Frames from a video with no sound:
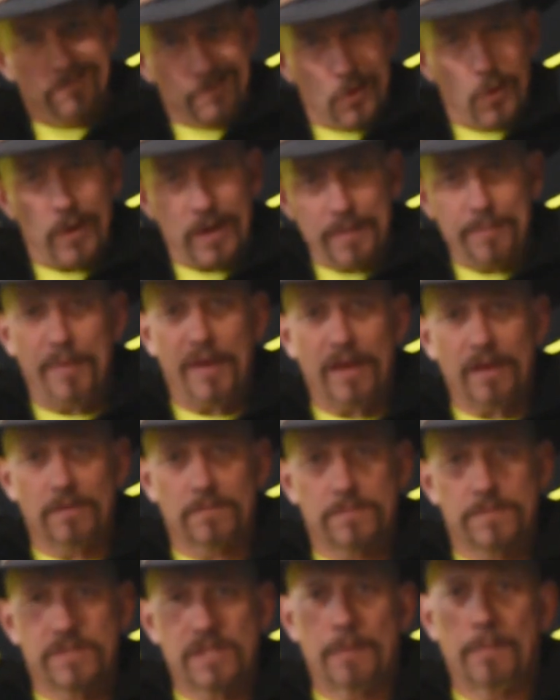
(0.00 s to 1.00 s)
quite a
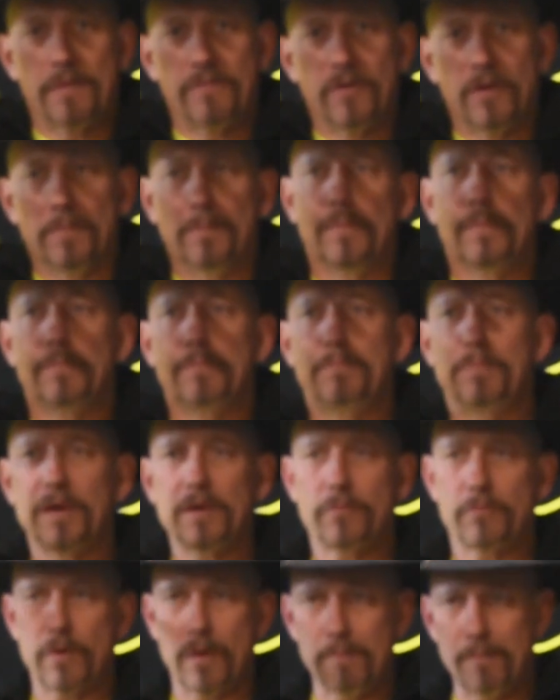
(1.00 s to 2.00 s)
bit, some of them.
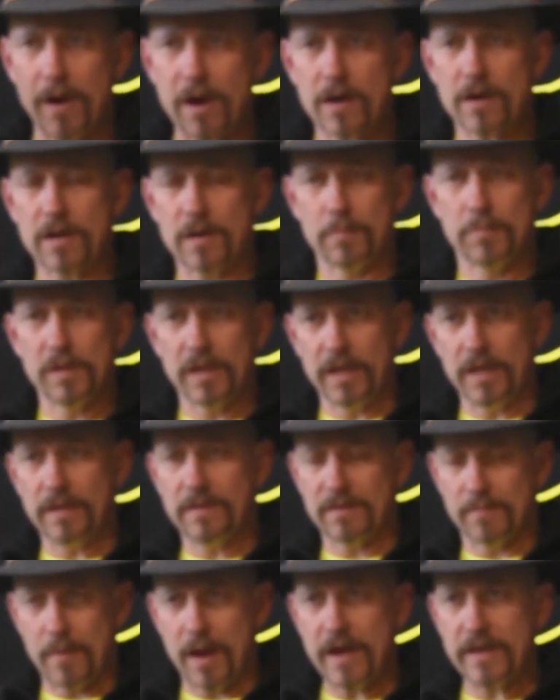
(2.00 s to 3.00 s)
But remarkably,
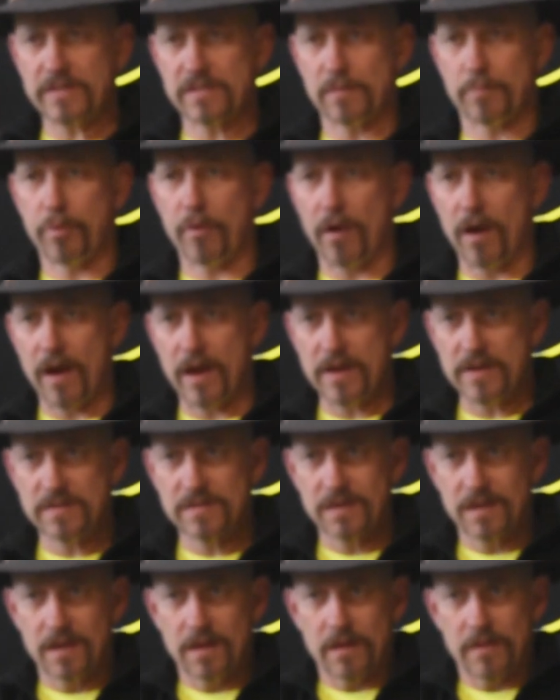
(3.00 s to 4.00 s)
to my
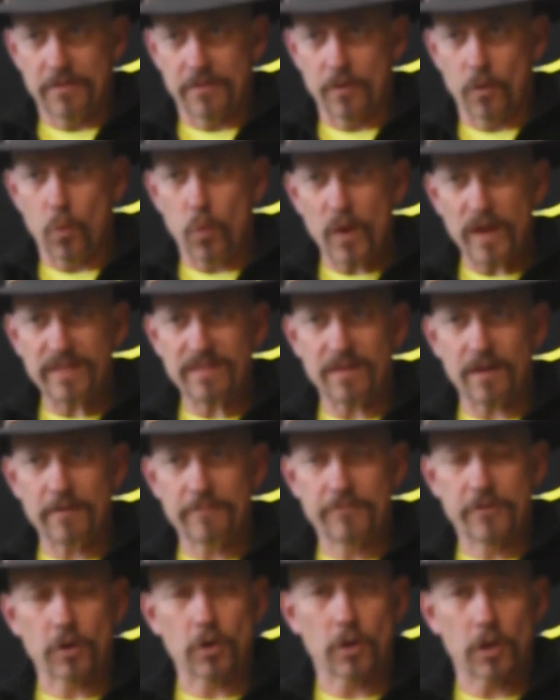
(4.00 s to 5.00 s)
surprise, the width
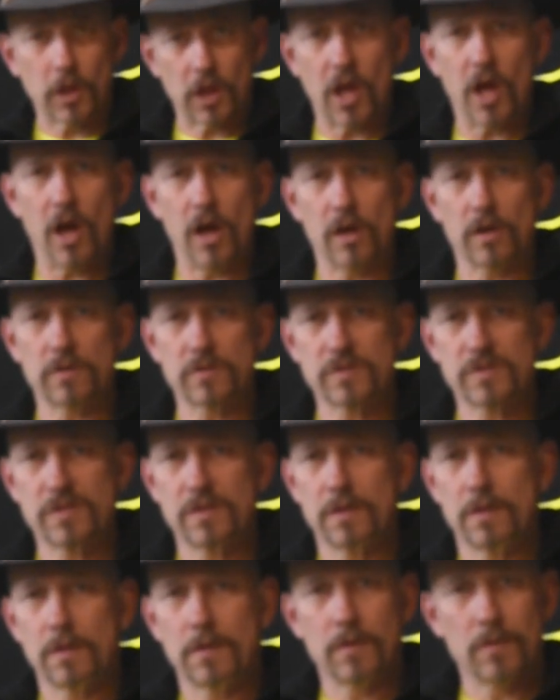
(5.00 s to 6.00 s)
of their
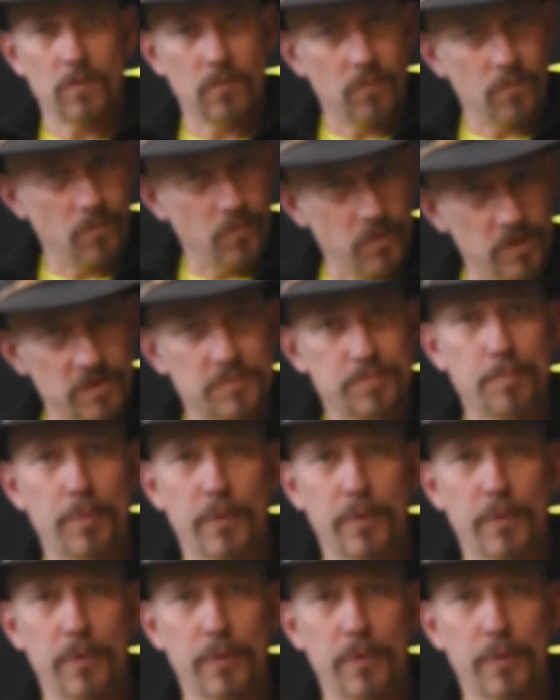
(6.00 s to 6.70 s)
lungs was